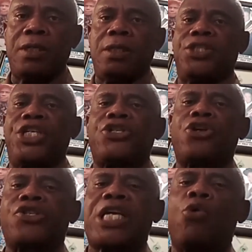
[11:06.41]

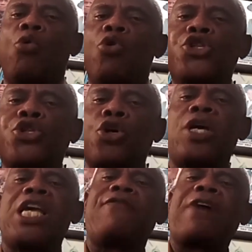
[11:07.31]
Jesus said,
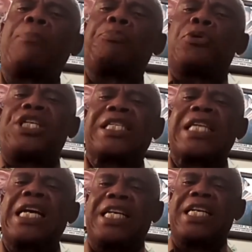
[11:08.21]
Whosoever put his hand
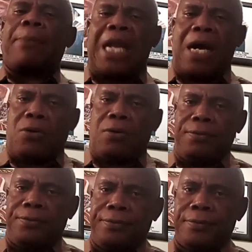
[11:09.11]
in the plow,
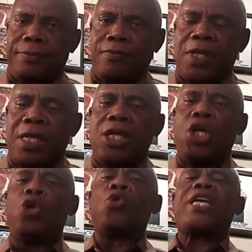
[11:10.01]

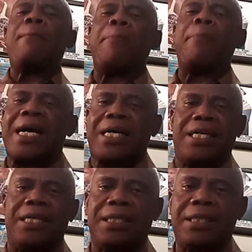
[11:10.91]
looking back,
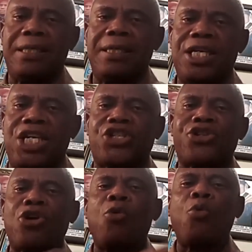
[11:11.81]
is
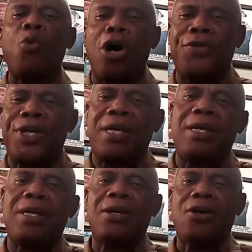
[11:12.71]
not worthy
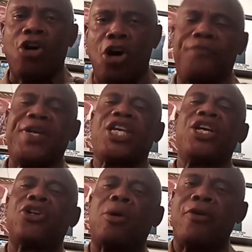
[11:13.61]
of the
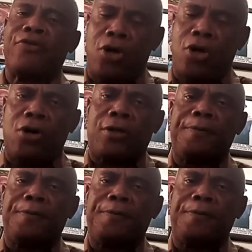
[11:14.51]
kingdom of God.